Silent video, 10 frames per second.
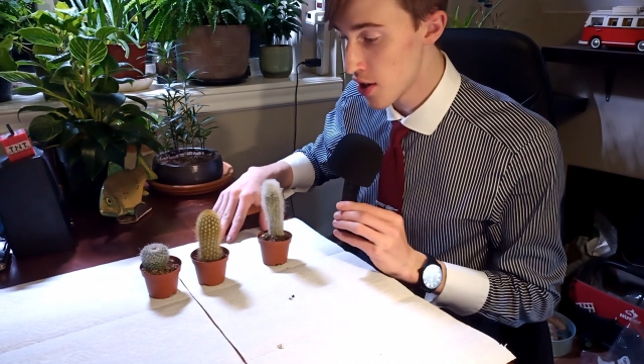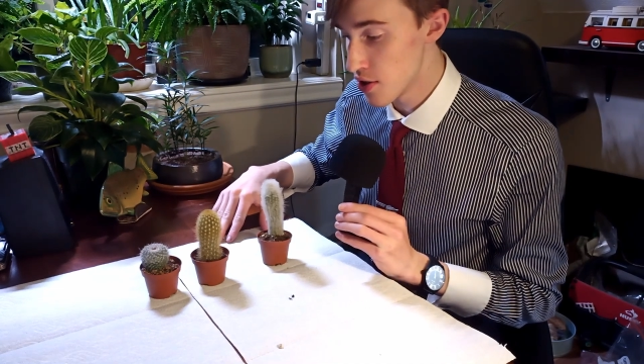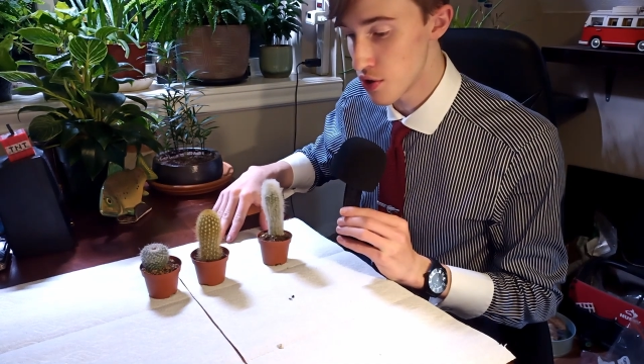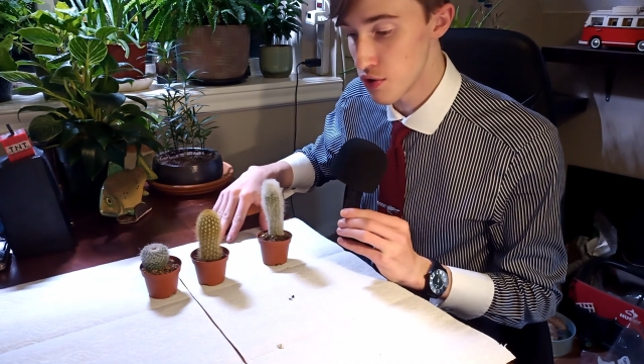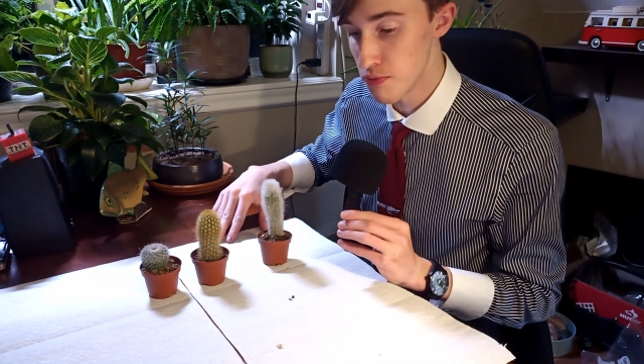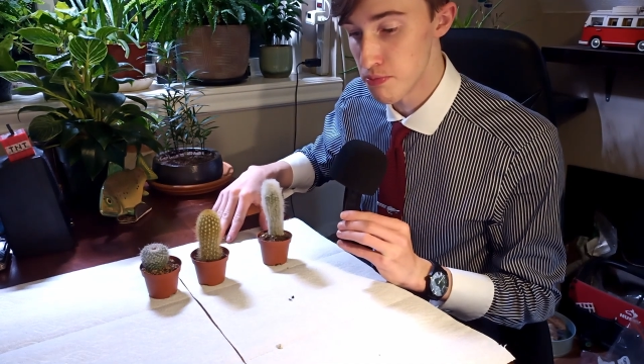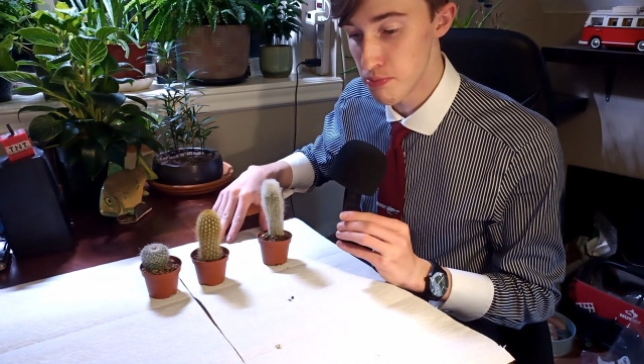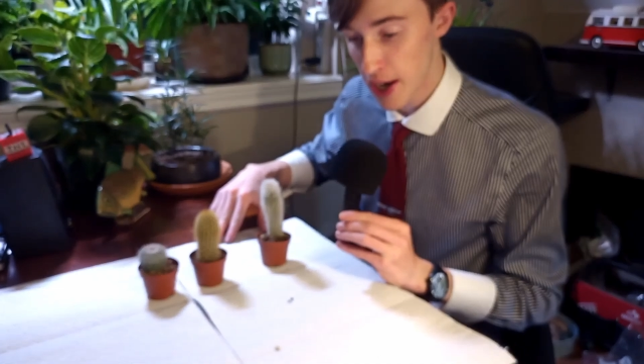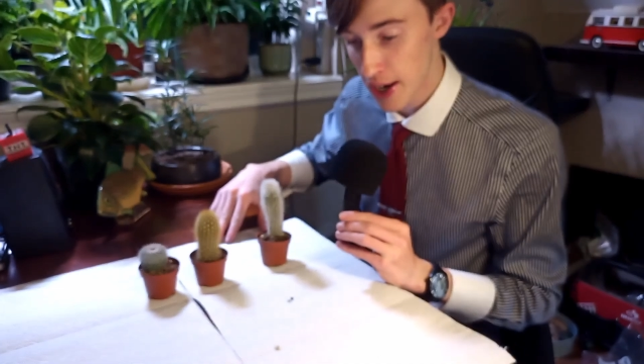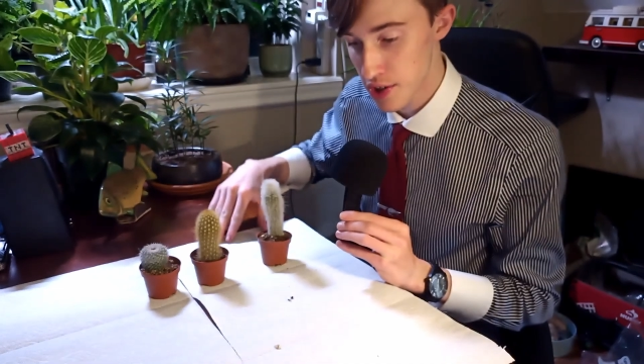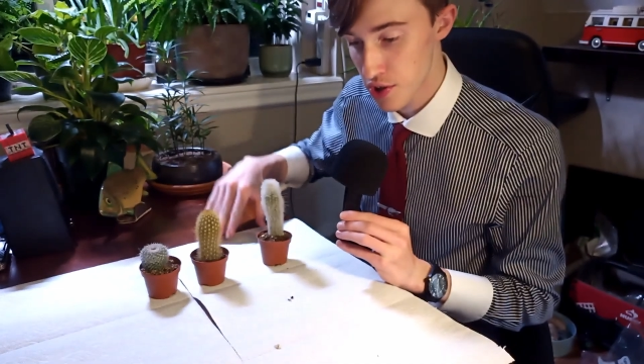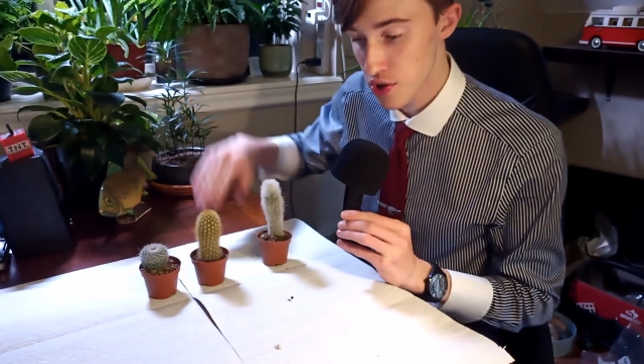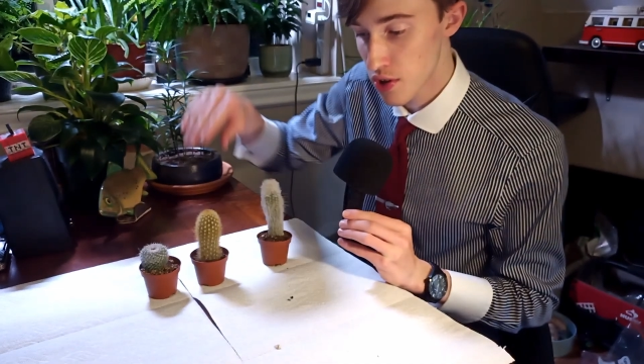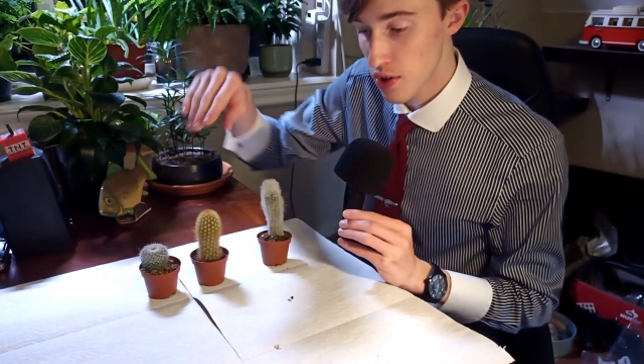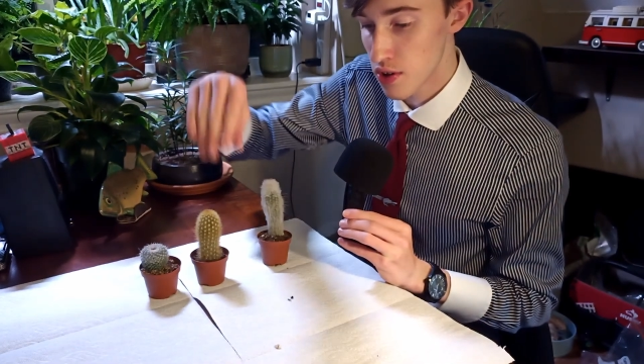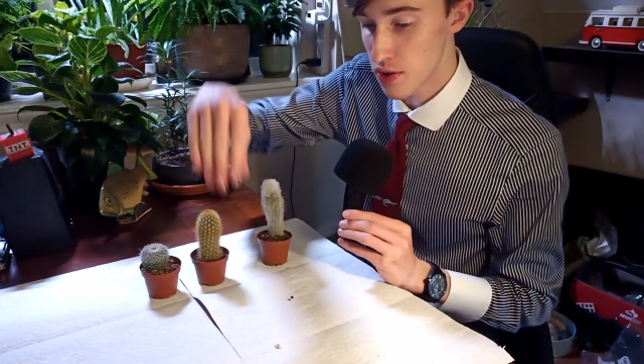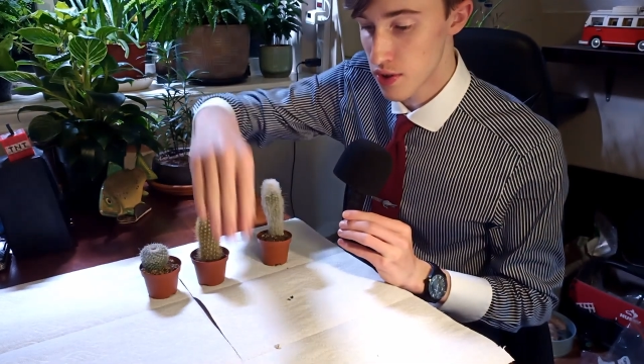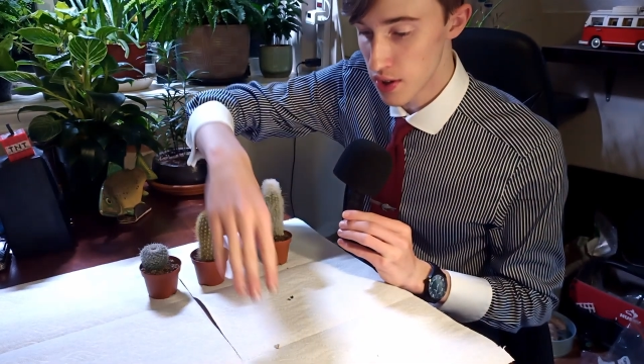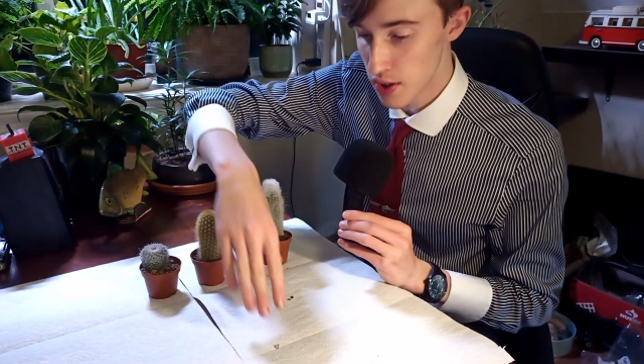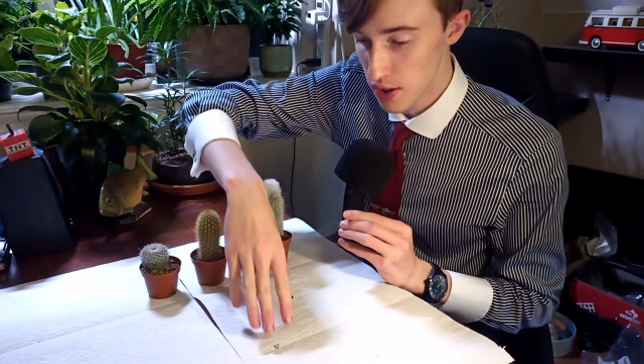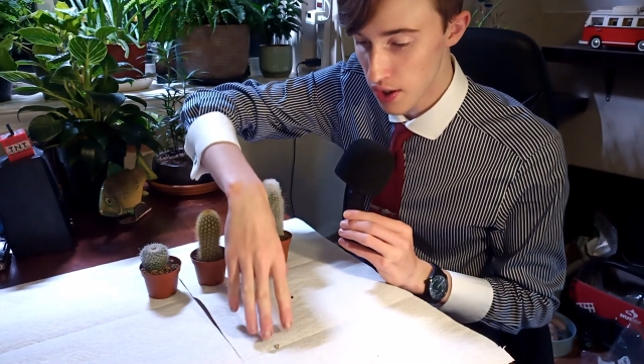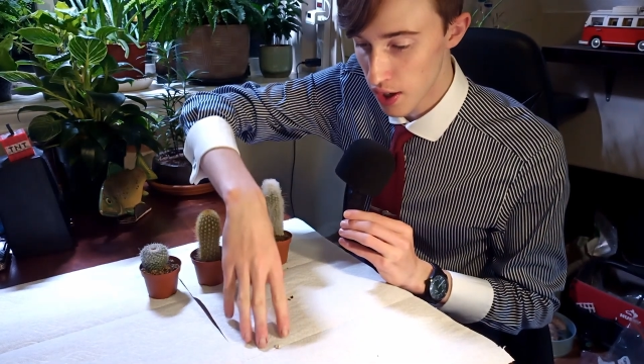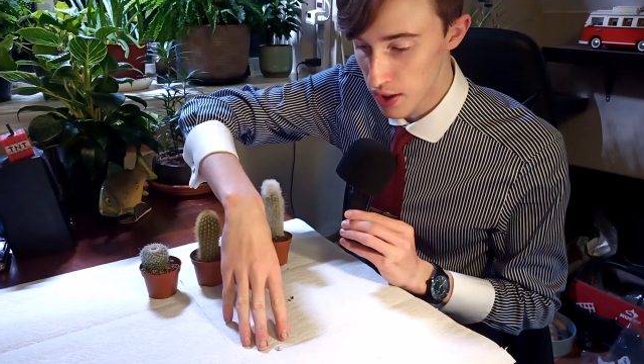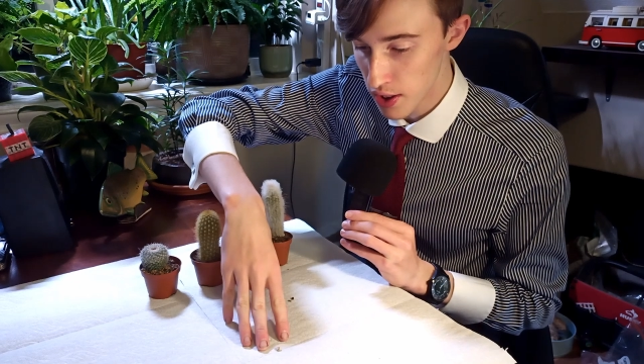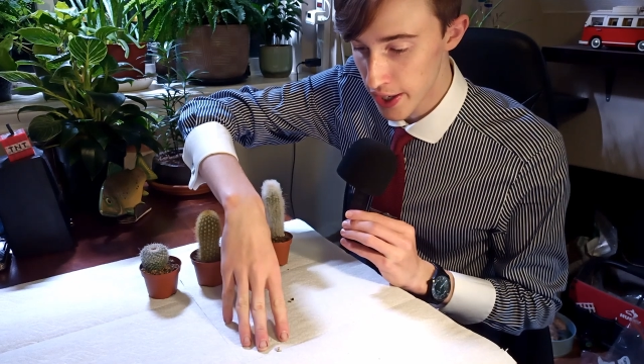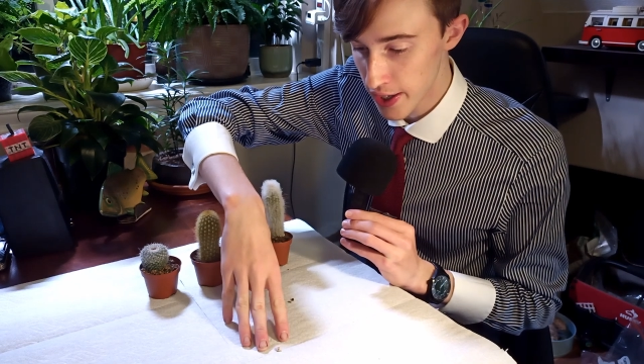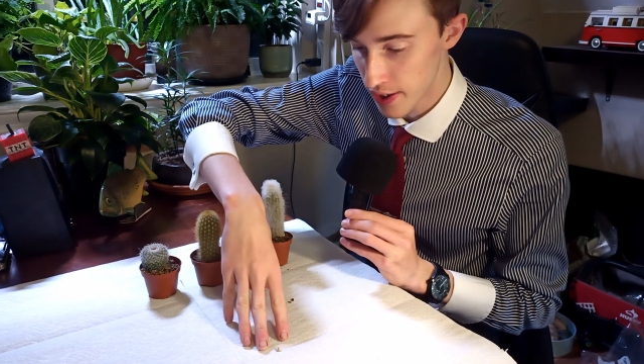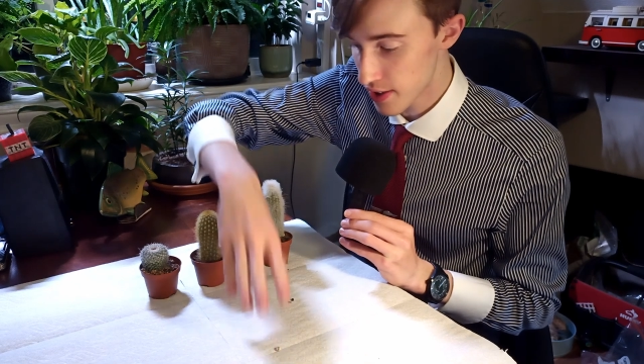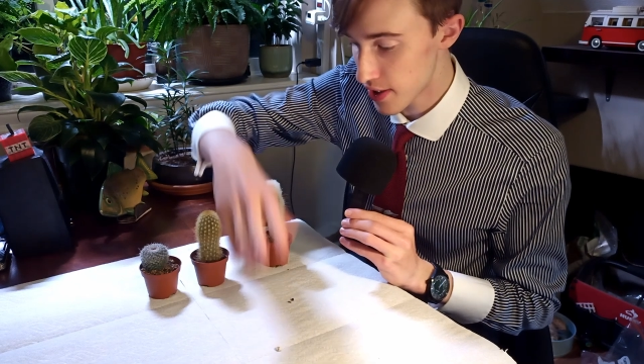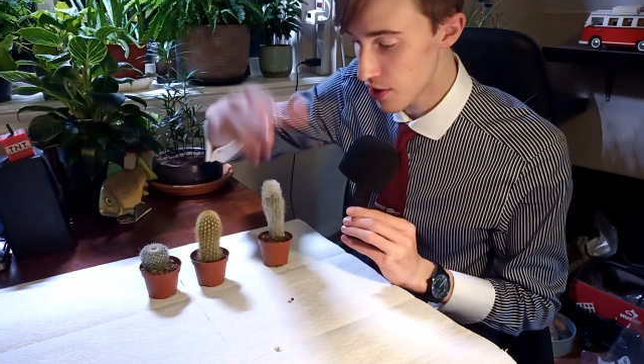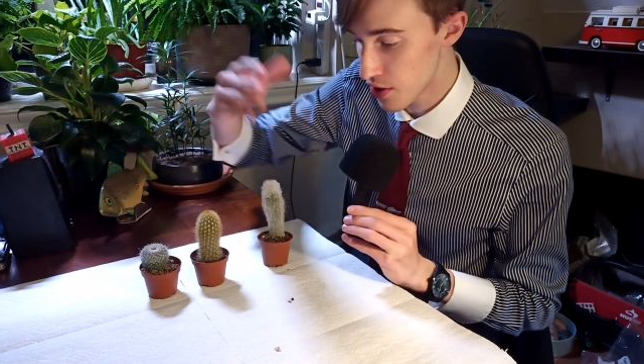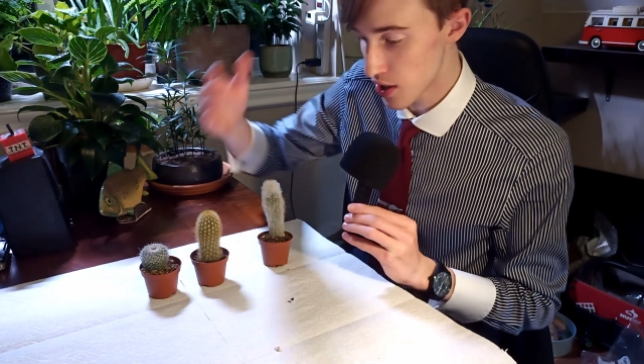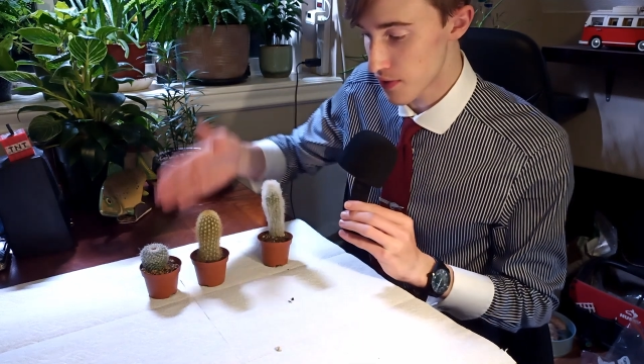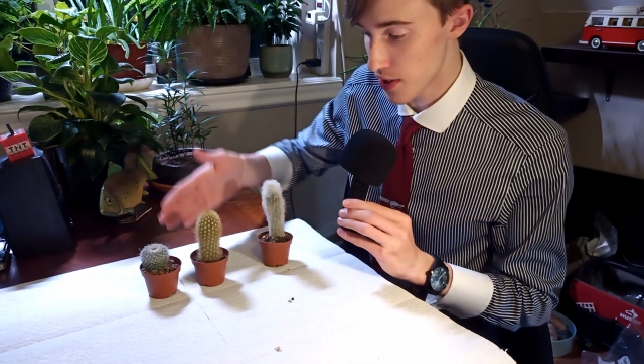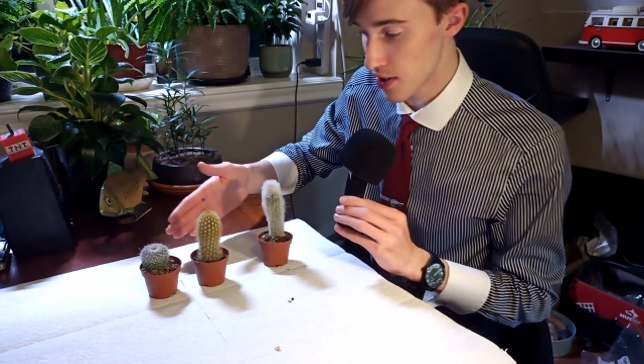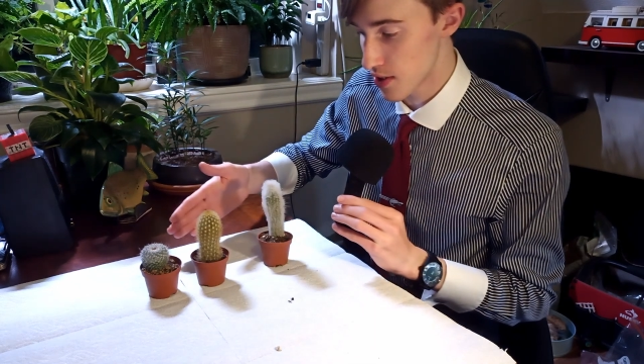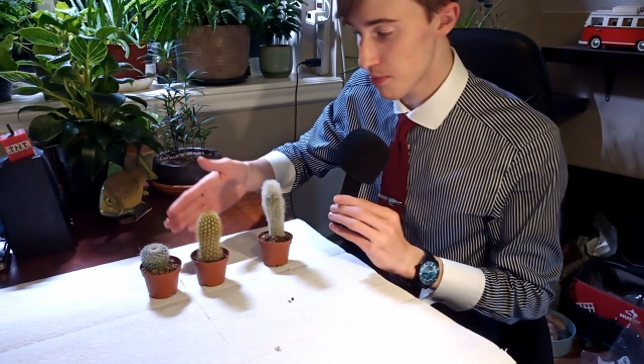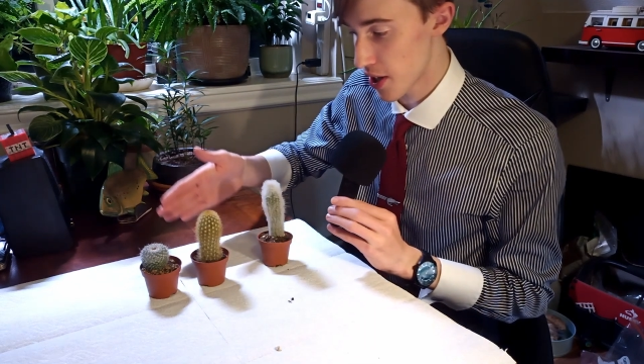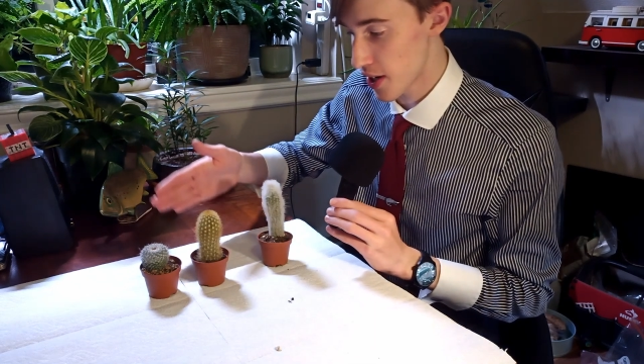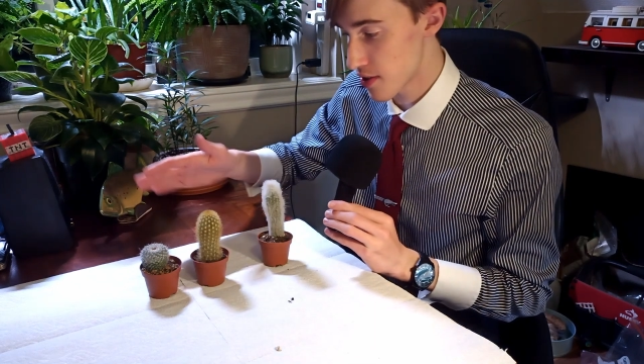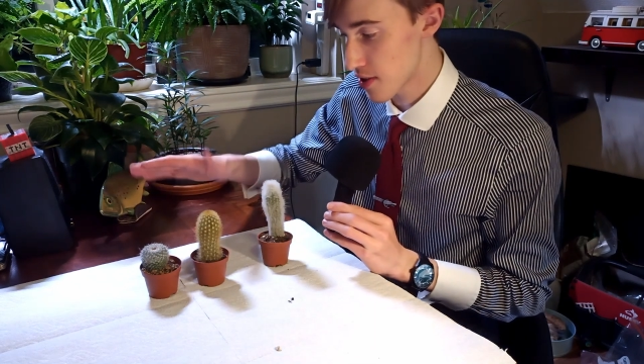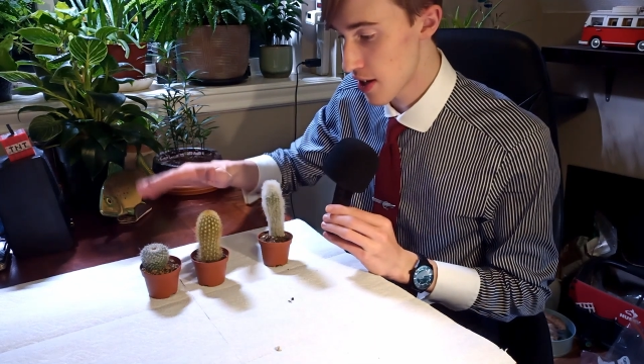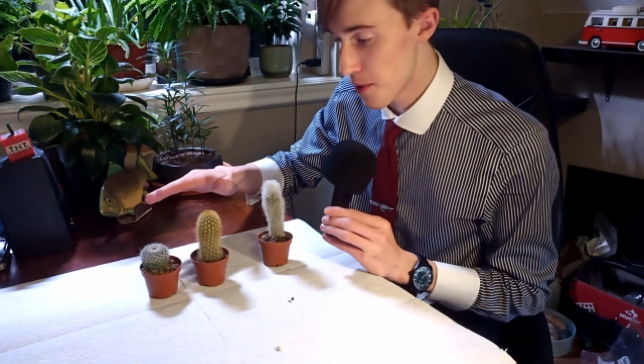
to match the lighting that you're giving these plants.